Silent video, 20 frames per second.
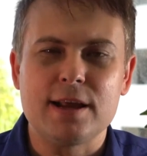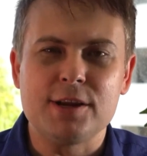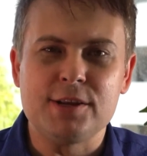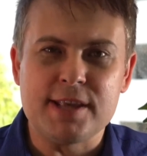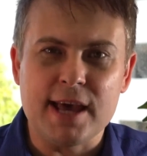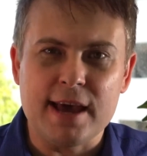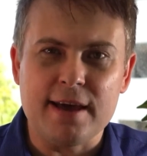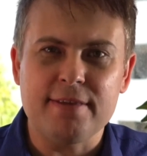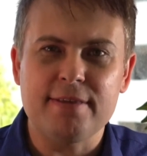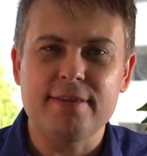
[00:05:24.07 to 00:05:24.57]

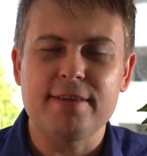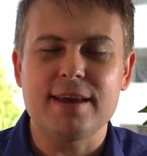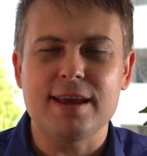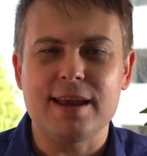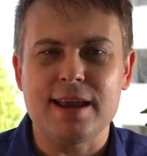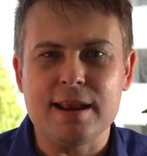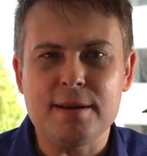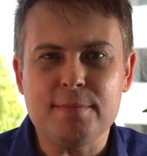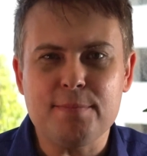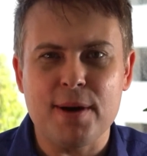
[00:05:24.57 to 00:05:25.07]
death
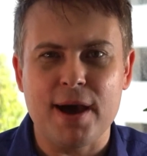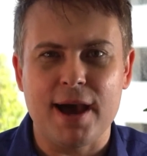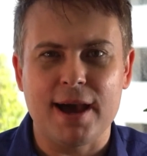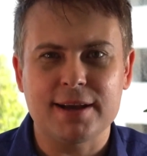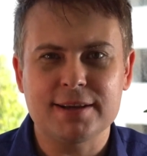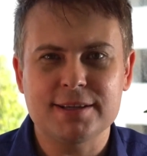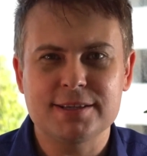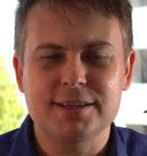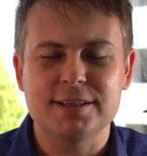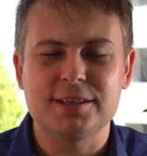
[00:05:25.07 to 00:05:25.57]

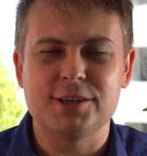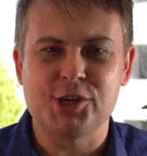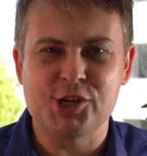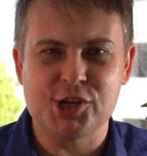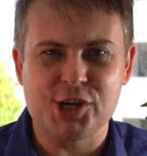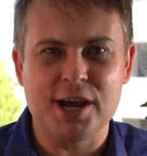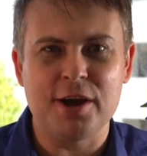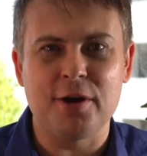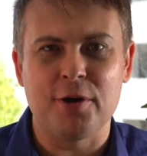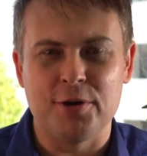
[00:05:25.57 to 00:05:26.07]
impacts the
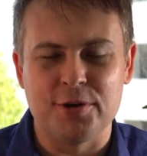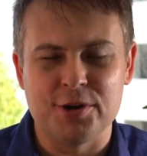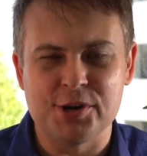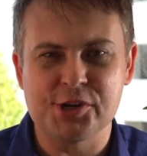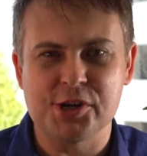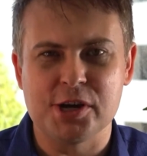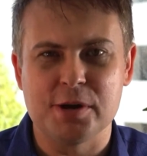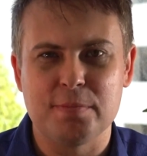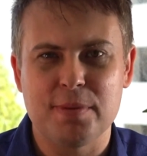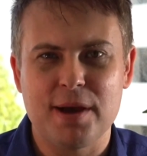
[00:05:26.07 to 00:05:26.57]
share
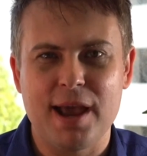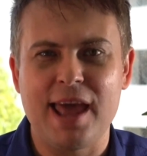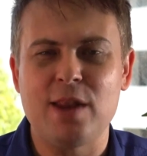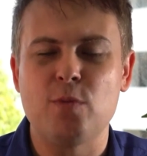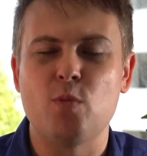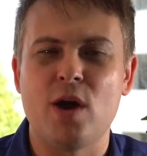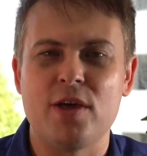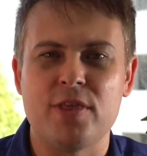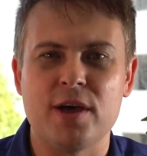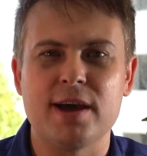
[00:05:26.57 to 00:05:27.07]
ownership
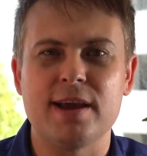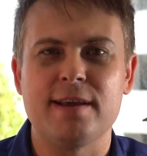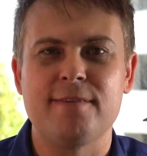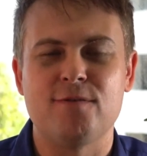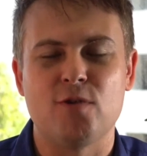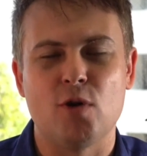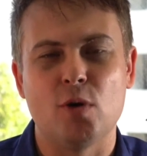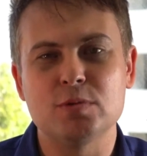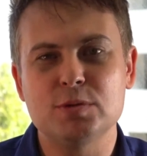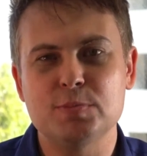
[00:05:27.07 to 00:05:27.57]
and whether it
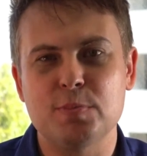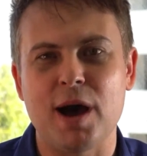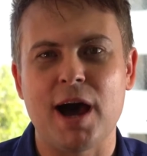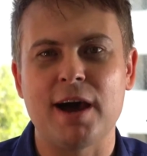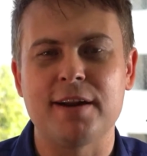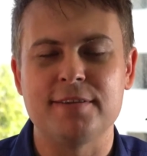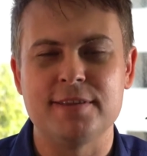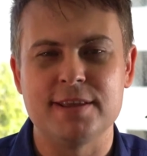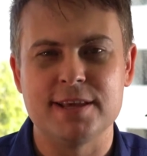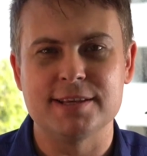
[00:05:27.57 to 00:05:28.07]
forms
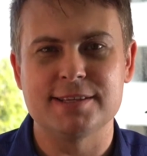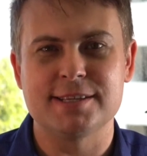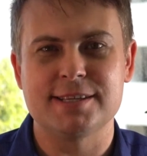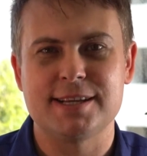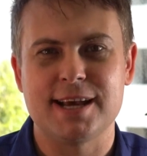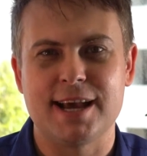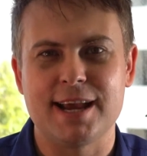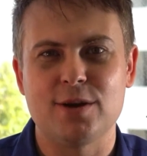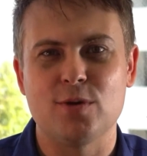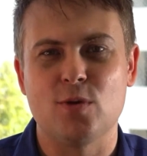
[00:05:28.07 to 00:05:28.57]
part of the
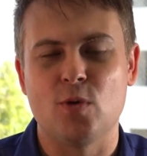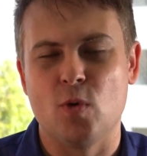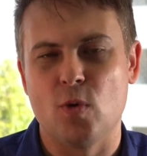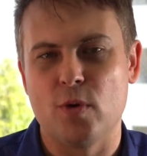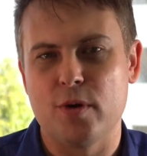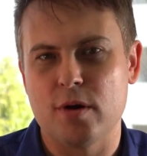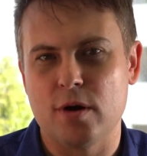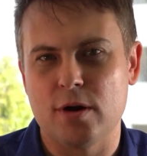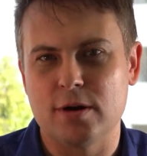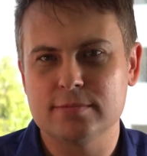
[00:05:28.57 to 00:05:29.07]
estate
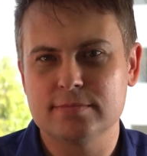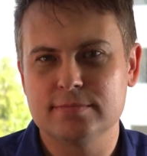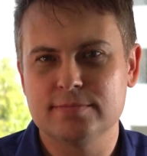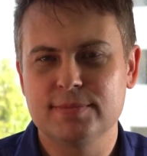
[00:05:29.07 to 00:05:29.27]
or not.